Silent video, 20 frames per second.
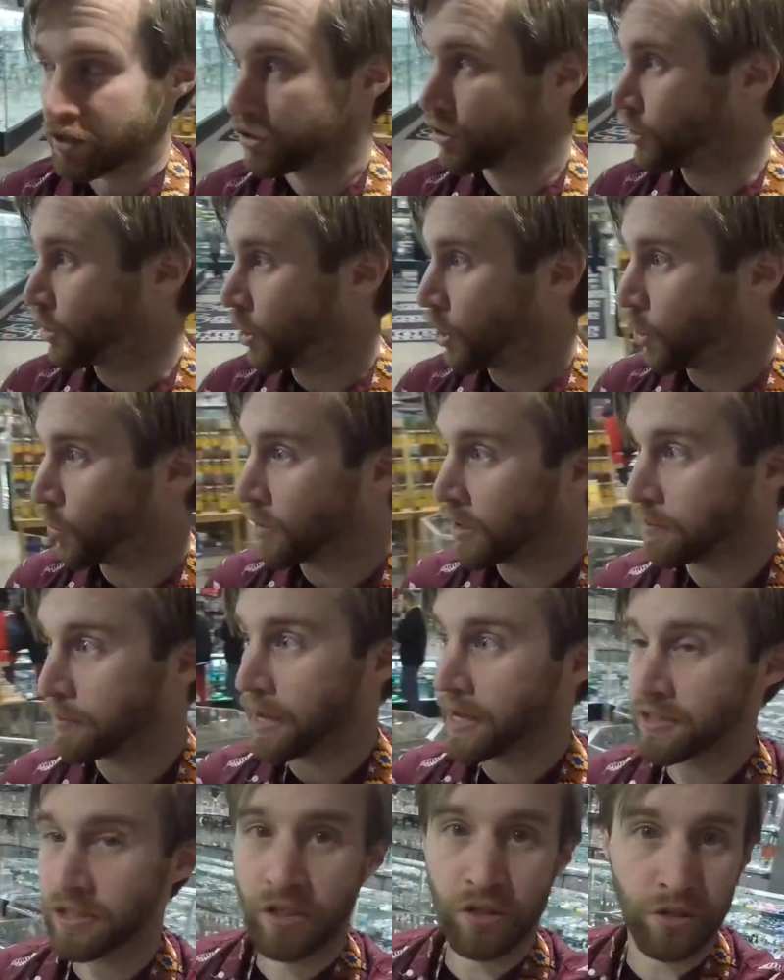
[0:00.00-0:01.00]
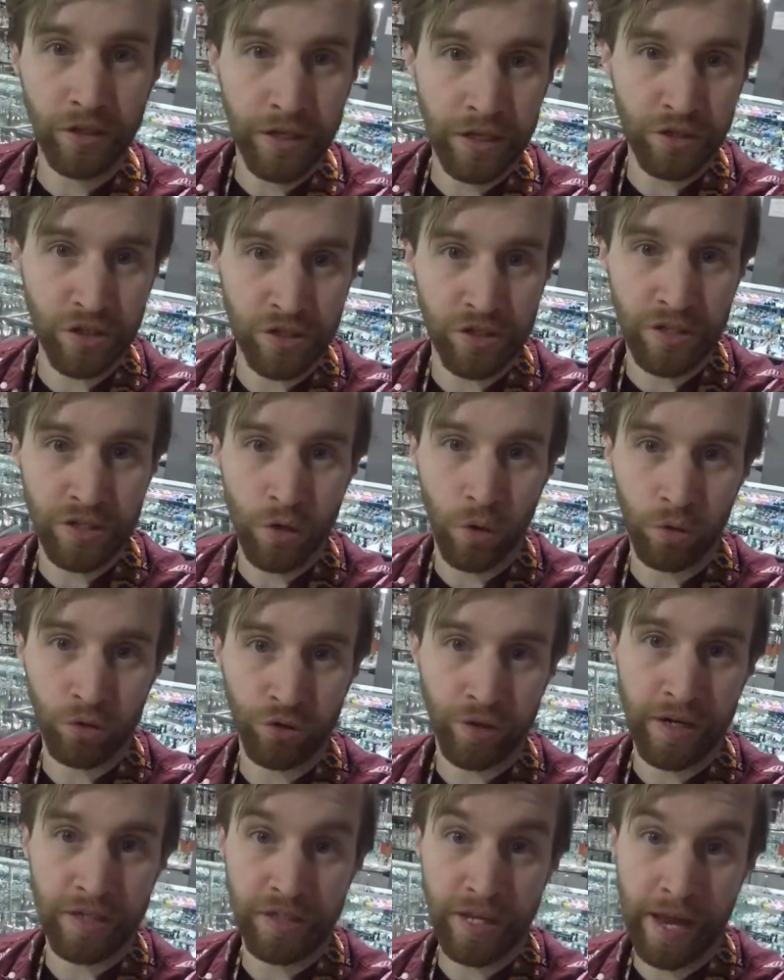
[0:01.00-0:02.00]
So we basically just did the whole
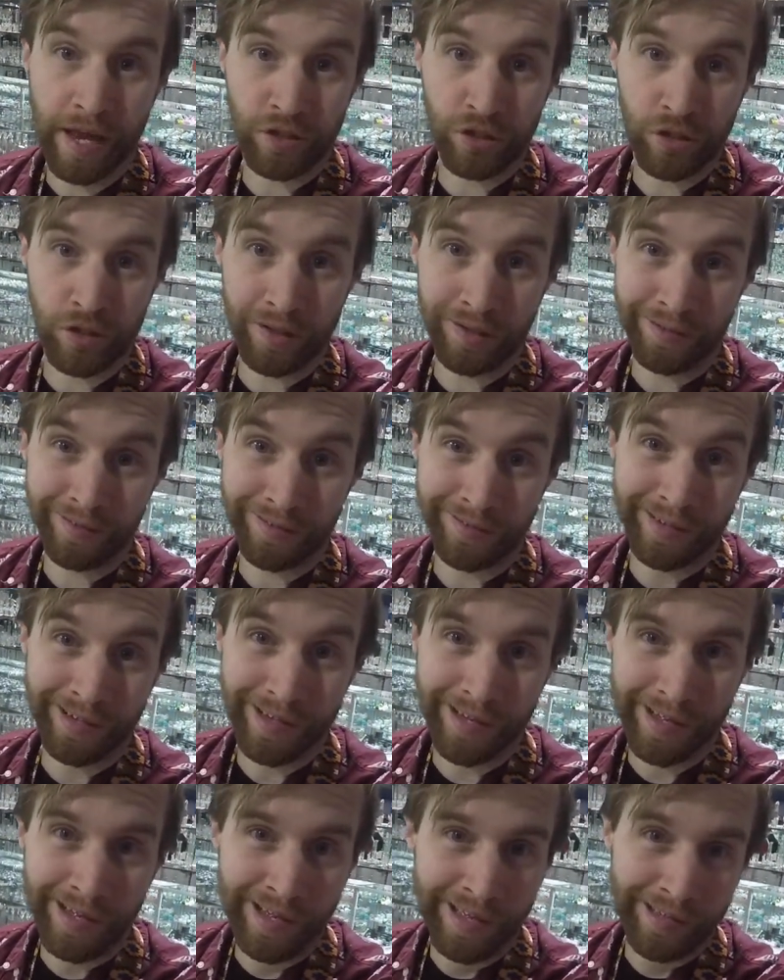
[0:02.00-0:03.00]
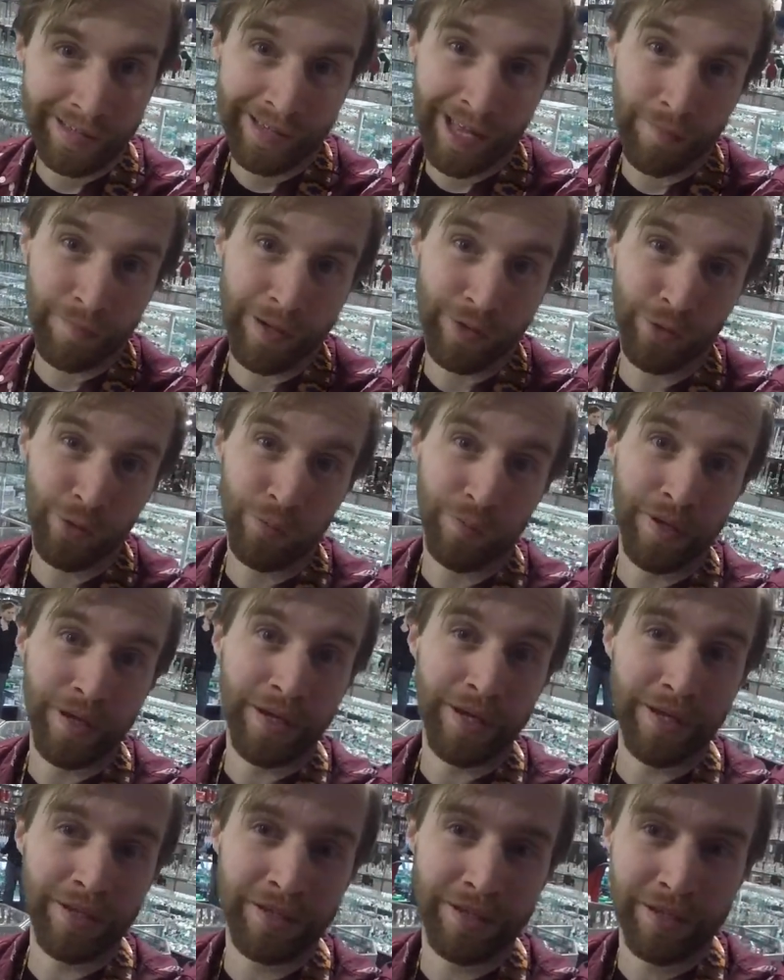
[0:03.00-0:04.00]
transaction. Got my new
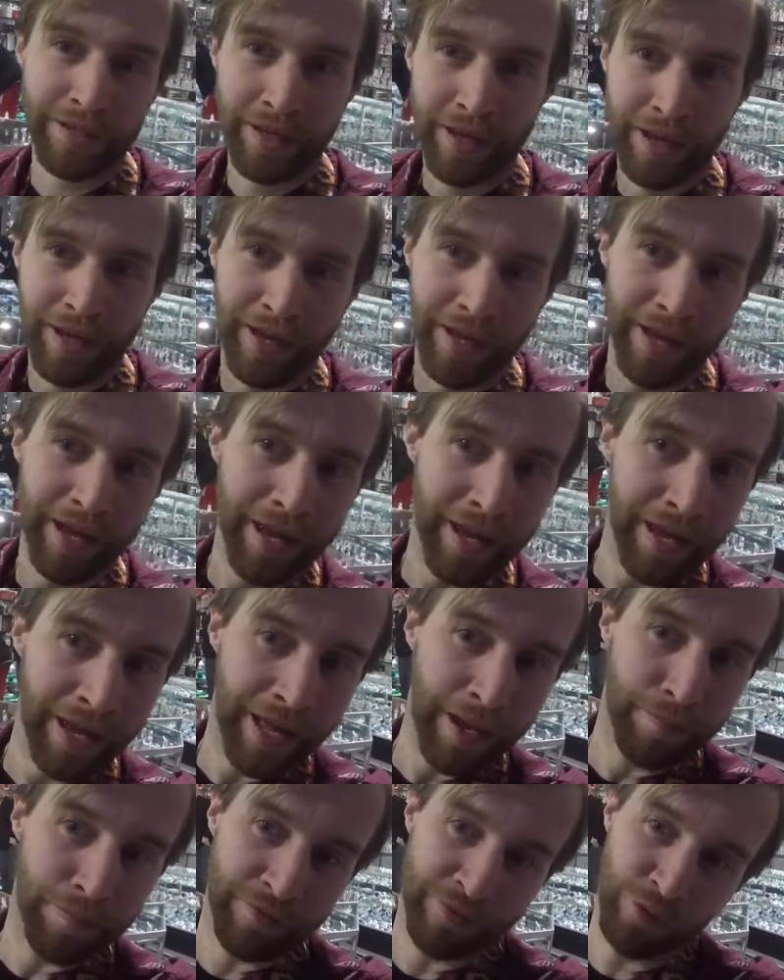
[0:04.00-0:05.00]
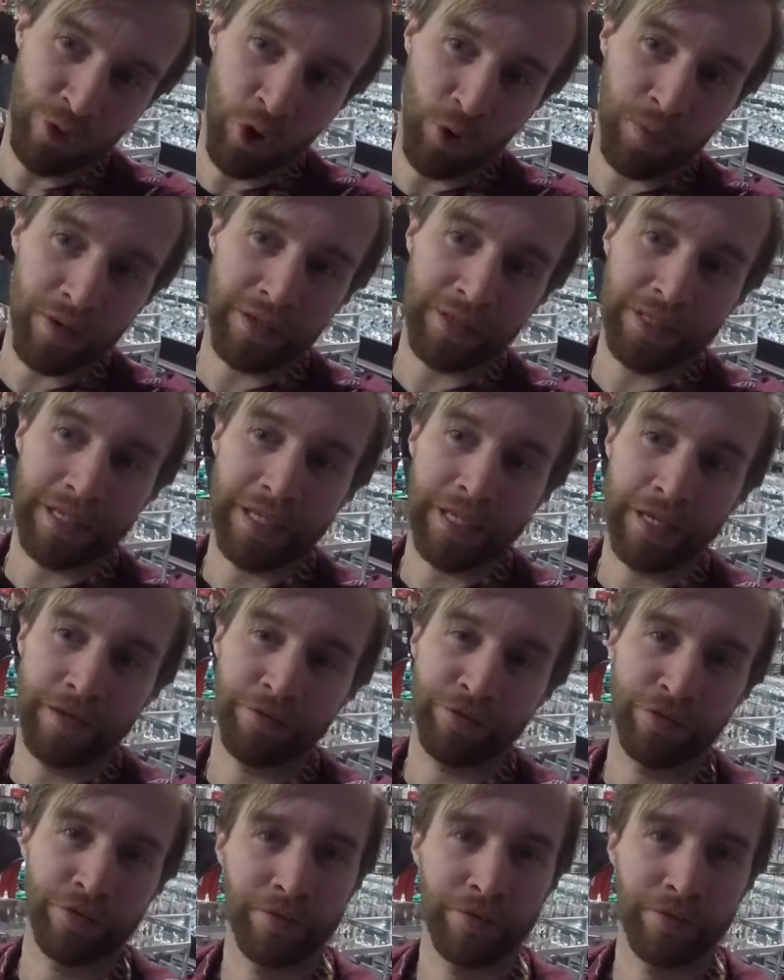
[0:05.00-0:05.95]
piece, and before we leave.